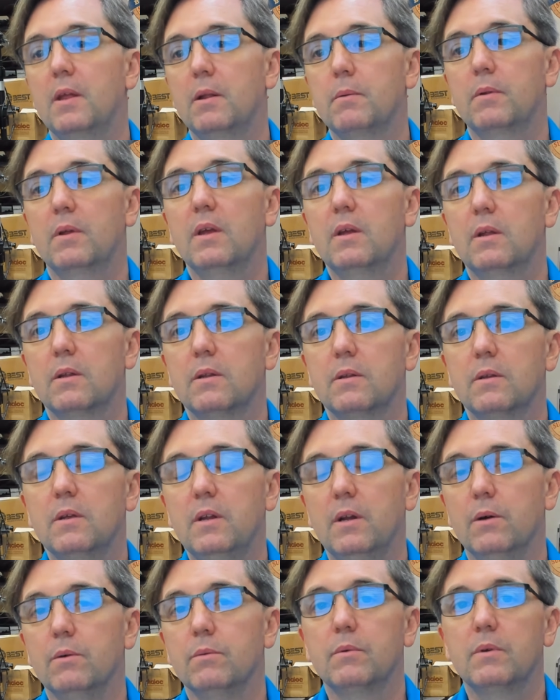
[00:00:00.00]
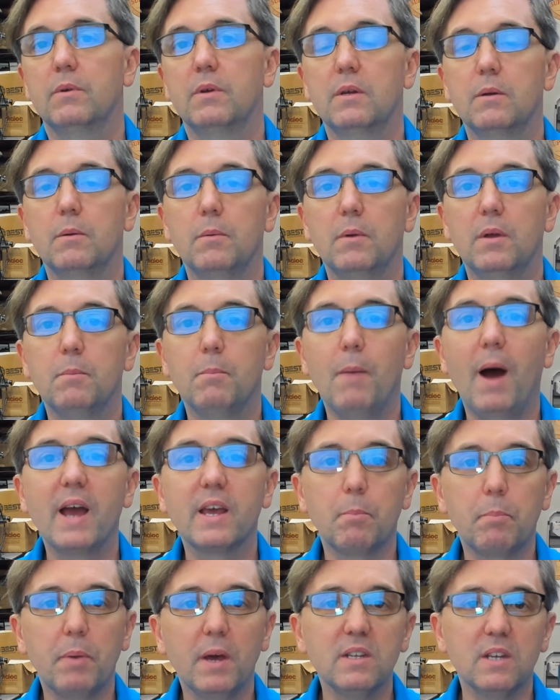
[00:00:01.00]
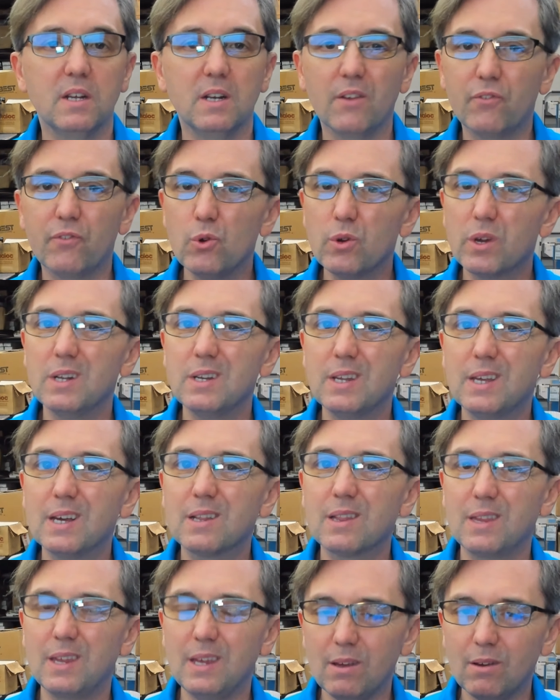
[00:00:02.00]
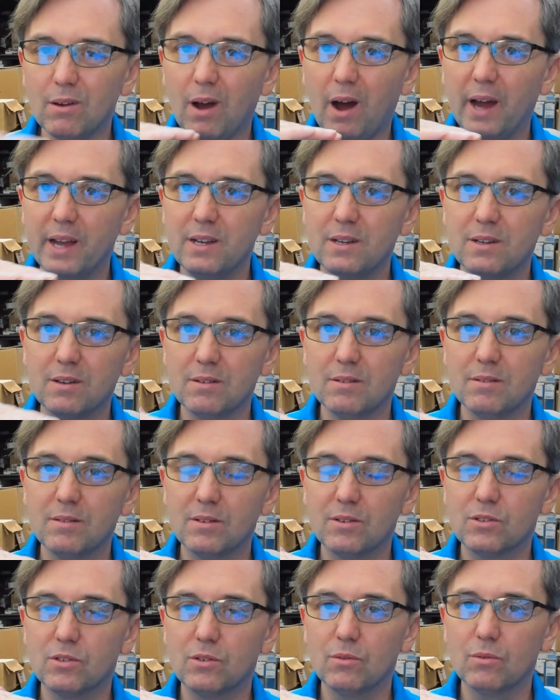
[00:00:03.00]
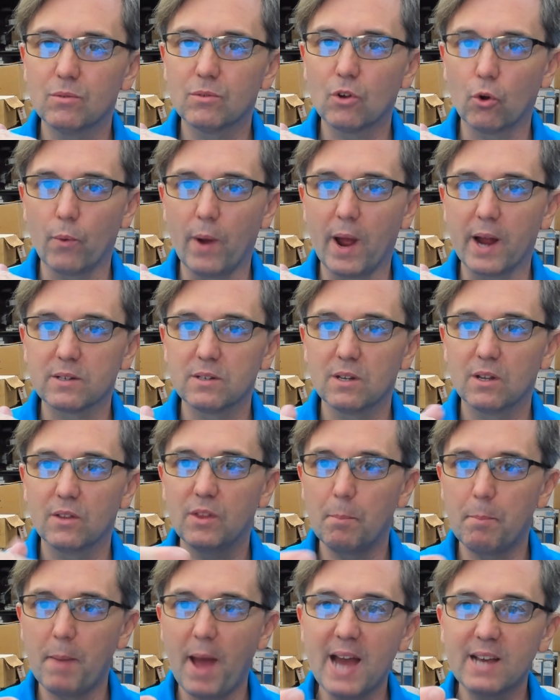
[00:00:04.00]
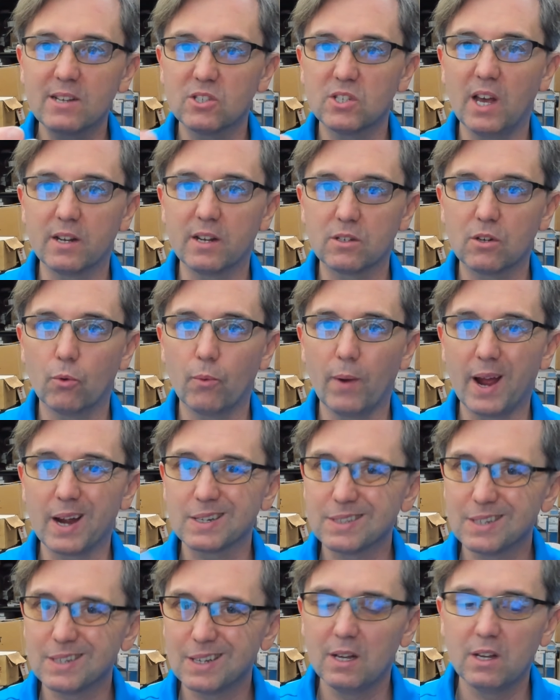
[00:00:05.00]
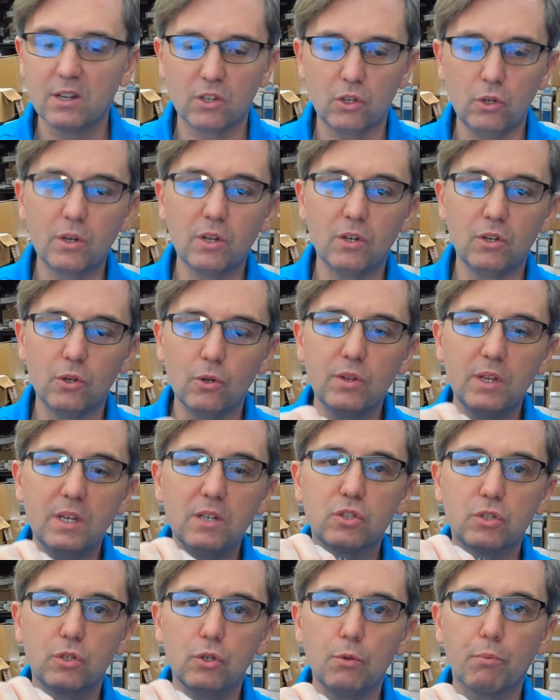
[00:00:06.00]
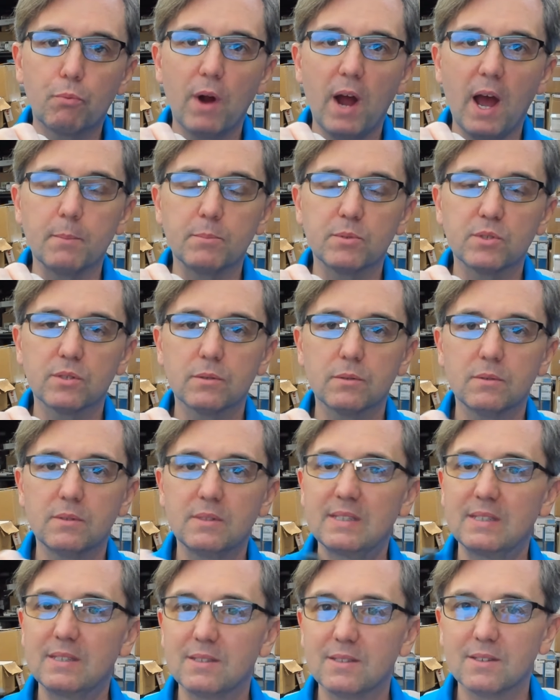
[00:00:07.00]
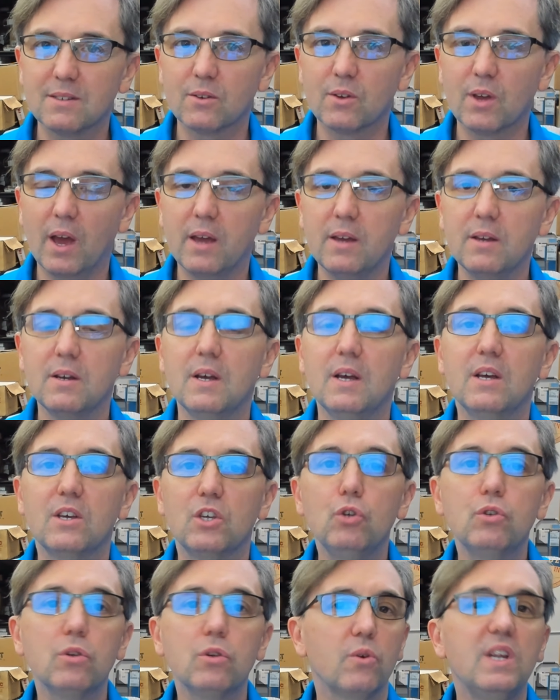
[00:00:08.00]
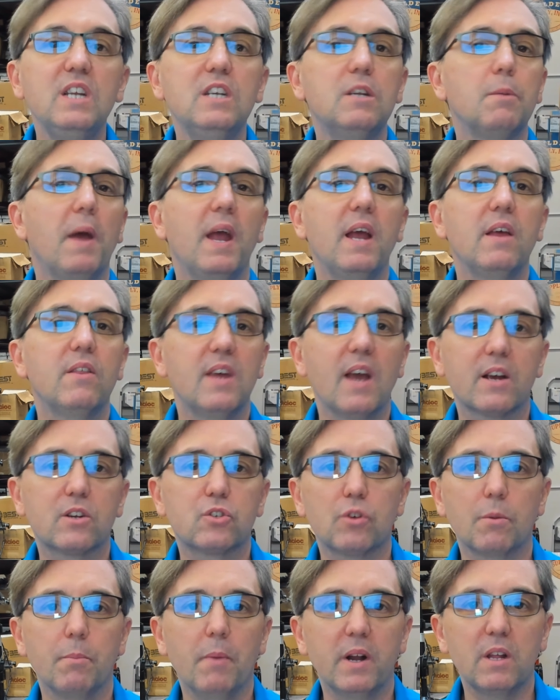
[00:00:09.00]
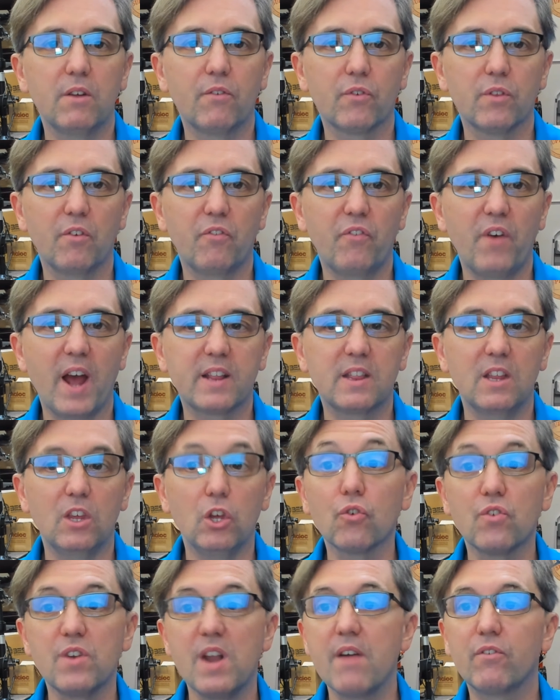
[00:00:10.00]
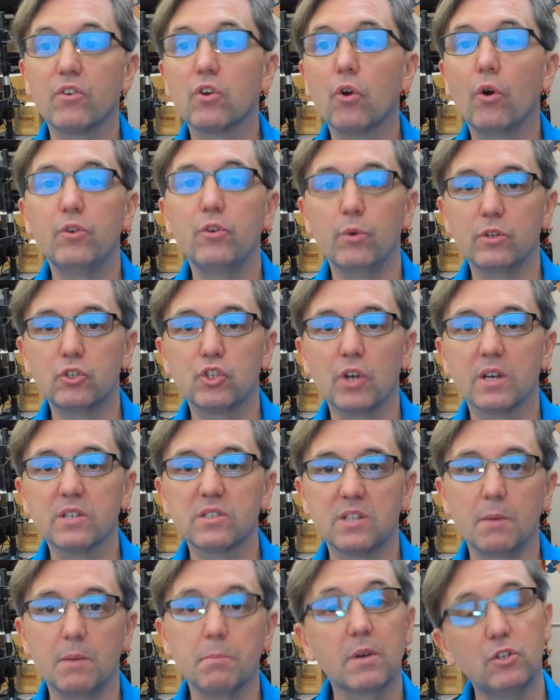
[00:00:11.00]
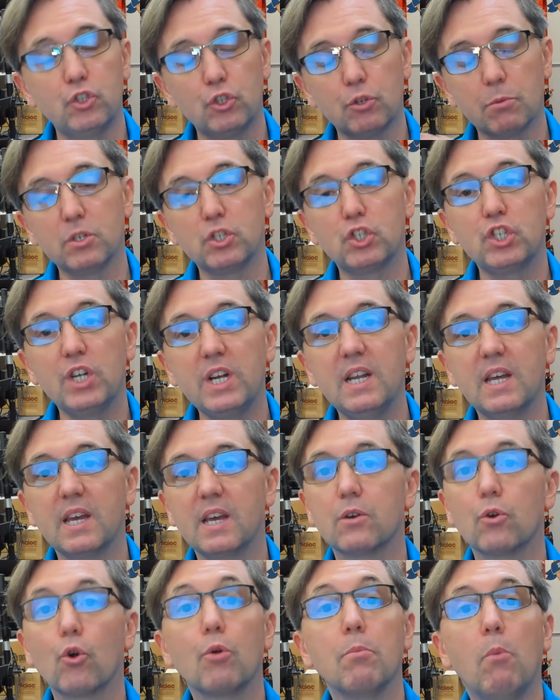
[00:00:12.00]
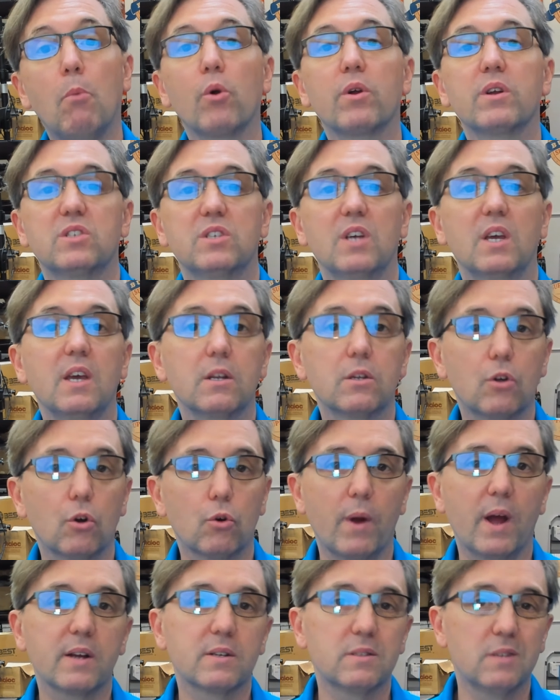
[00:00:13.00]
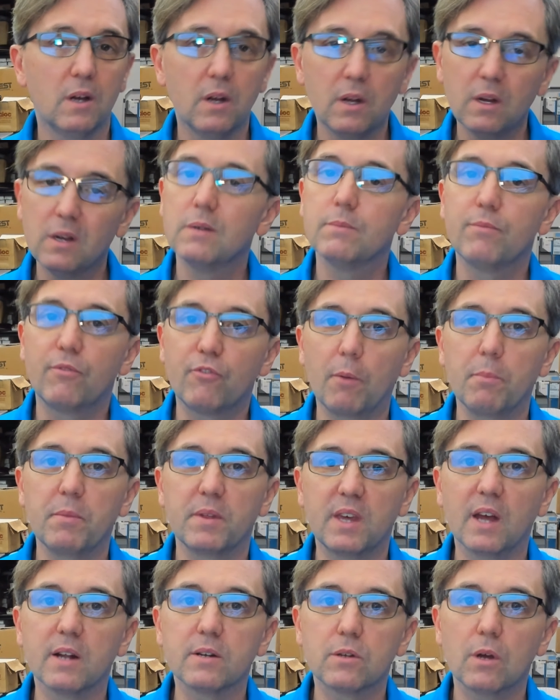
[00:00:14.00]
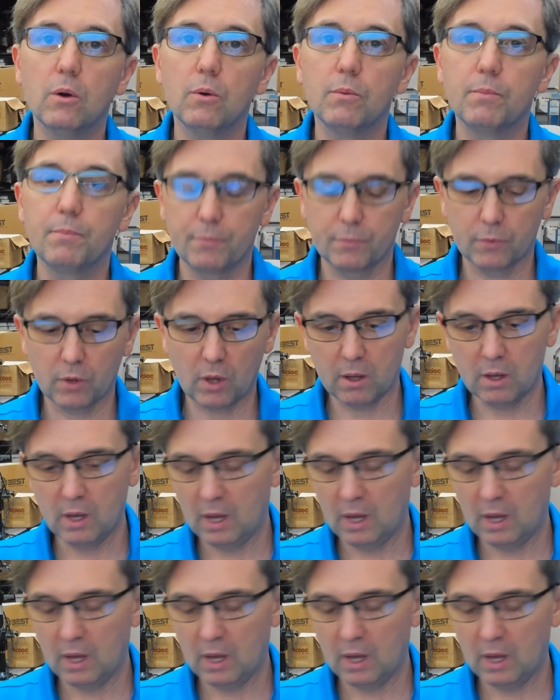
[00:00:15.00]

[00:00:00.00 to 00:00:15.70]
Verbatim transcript: you know, in my opinion, if you can get the height correct, the back set correct, you can do these two preps. Okay, you don't need to pay the extra money for the fact that you're never going to adjust them because you're machining it or mortising it correct from the get-go. Okay.